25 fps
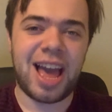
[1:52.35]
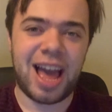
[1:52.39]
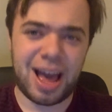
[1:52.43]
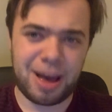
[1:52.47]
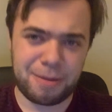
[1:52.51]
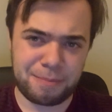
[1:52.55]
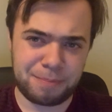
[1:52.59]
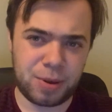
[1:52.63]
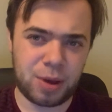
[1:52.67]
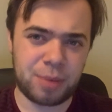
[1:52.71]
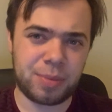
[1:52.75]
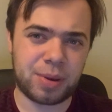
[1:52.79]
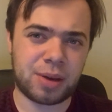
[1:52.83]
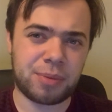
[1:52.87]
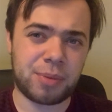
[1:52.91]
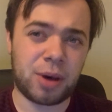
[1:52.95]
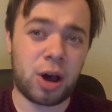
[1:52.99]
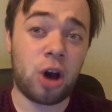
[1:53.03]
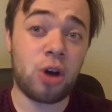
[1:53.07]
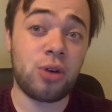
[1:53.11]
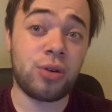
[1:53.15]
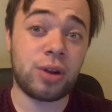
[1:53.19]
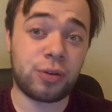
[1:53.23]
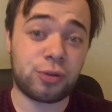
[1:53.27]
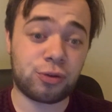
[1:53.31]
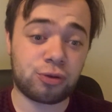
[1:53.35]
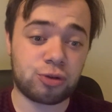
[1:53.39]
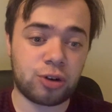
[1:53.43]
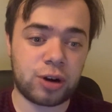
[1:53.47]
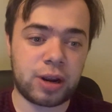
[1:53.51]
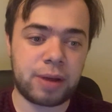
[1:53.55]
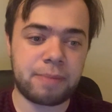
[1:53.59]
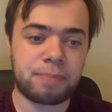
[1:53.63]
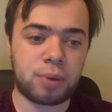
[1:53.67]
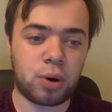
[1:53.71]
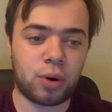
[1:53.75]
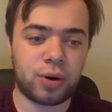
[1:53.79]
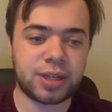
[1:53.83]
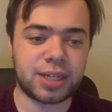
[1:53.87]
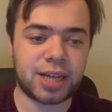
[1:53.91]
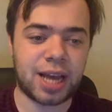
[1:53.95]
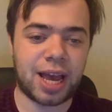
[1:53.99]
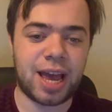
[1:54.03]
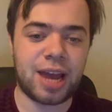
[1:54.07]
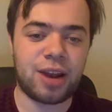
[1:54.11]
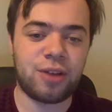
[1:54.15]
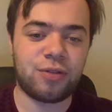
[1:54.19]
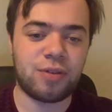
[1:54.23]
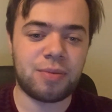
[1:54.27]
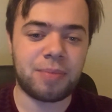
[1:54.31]
and Birmingham are only 3 points
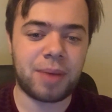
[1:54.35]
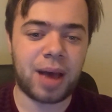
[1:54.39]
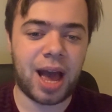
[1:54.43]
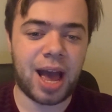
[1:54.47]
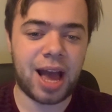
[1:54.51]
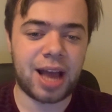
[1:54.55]
ahead of them.